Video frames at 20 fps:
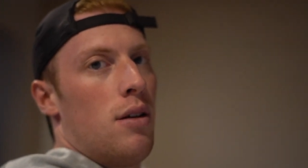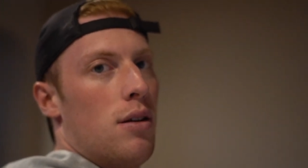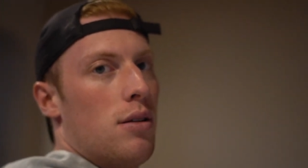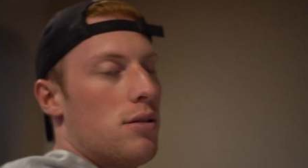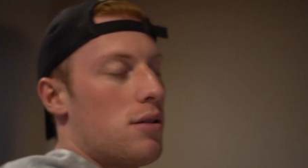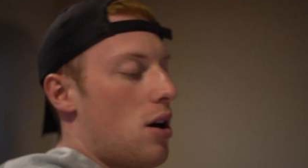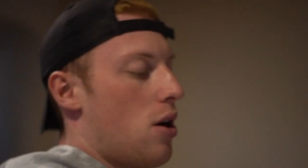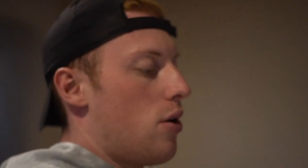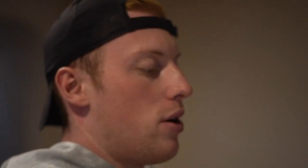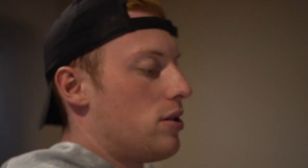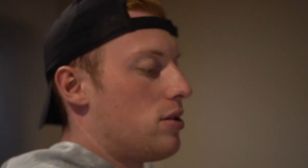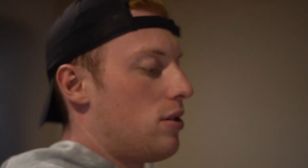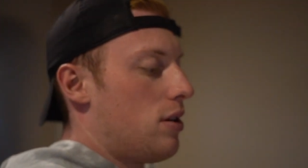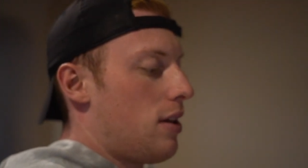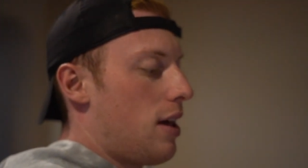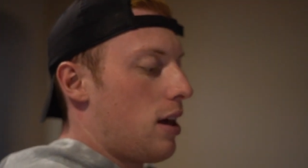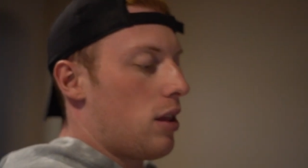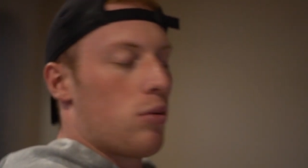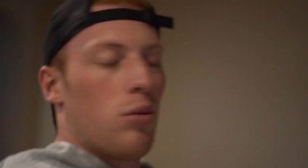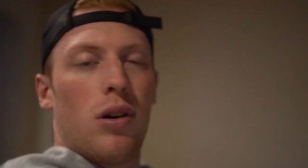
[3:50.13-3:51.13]
So it's
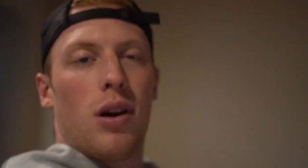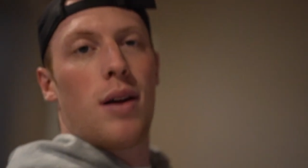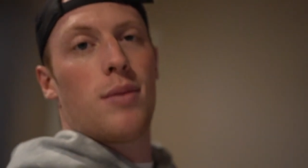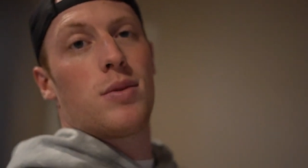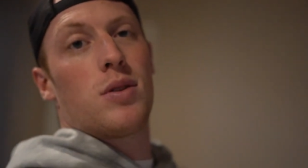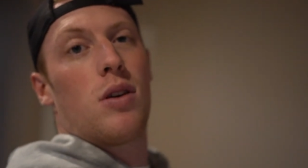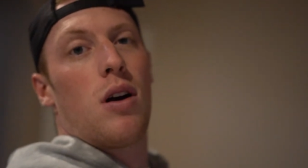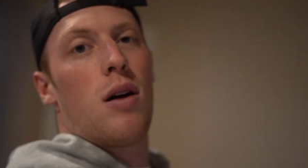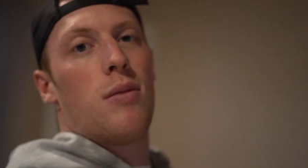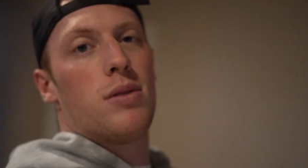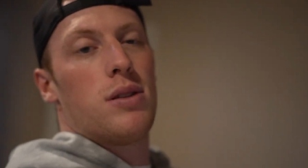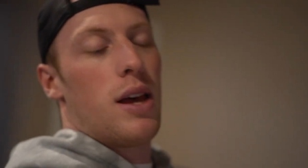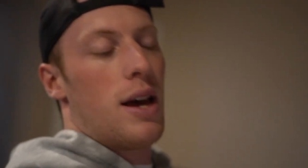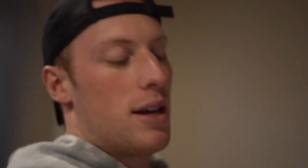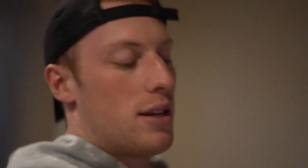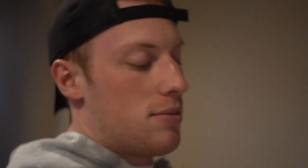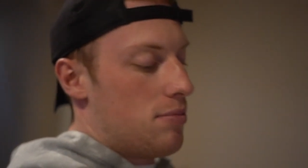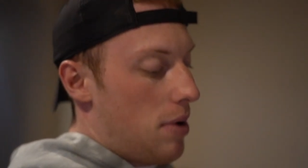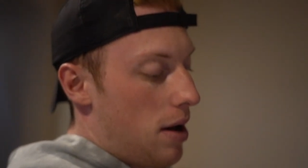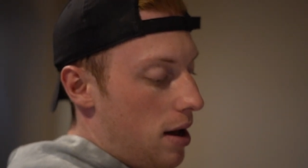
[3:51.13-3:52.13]
only like three grams of carbs
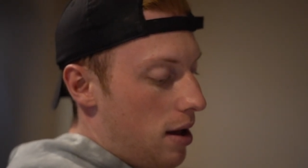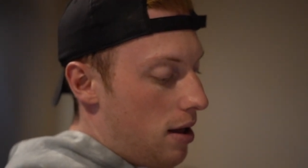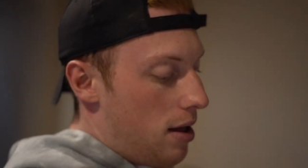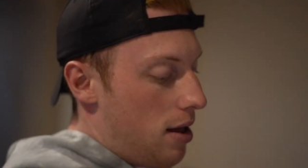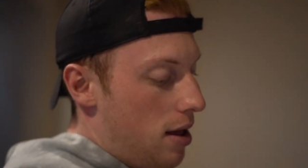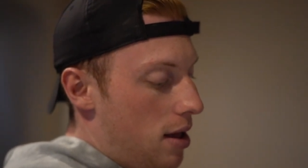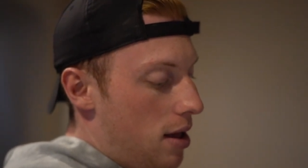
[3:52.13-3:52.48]
less, but